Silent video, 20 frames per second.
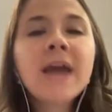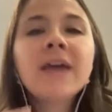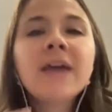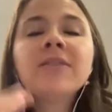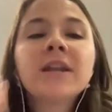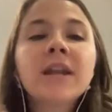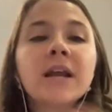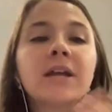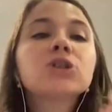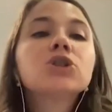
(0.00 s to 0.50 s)
And
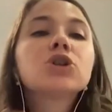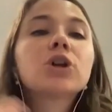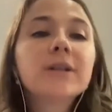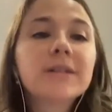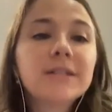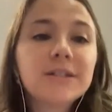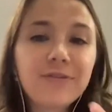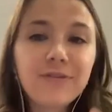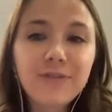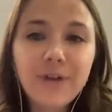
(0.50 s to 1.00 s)
then I
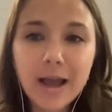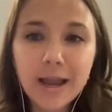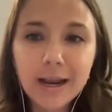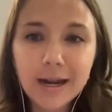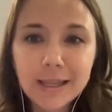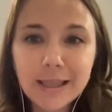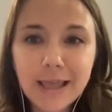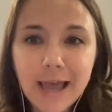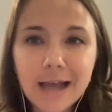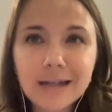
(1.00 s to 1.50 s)
started to find
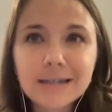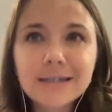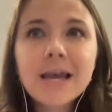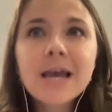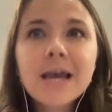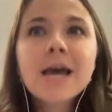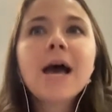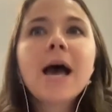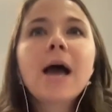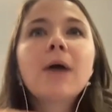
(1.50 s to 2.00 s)
that
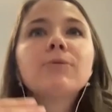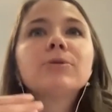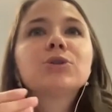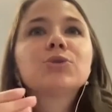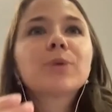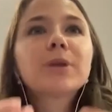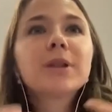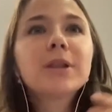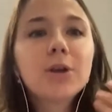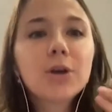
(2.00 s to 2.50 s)
I was
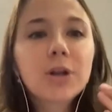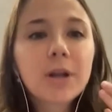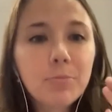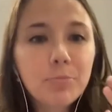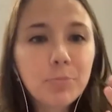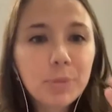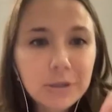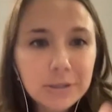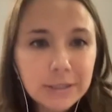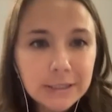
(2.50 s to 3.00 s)
really good
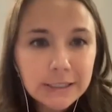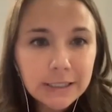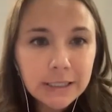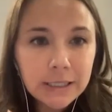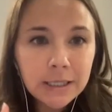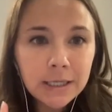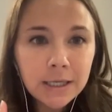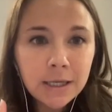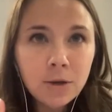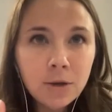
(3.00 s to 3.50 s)
at
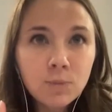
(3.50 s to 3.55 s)
building